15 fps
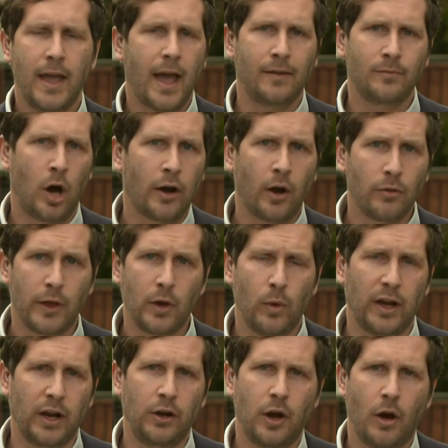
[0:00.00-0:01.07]
Um, I don't think
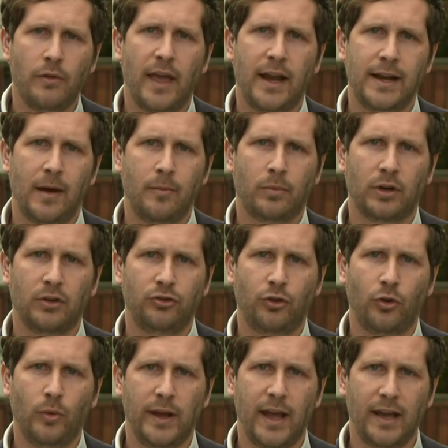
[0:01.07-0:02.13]
we're going to know that number
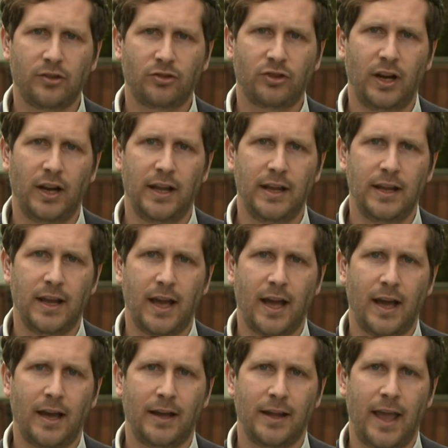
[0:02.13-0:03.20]
until we actually
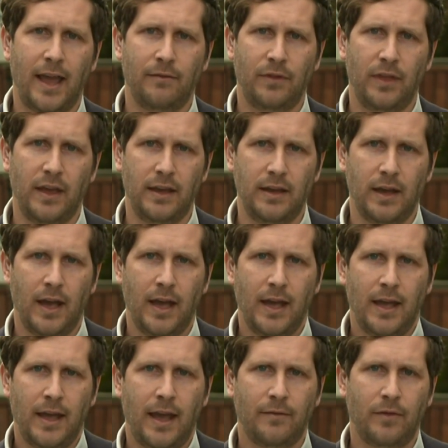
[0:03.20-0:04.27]
uh, have the
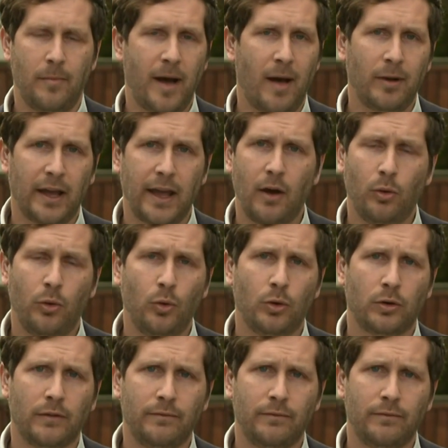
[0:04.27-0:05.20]
have the public health order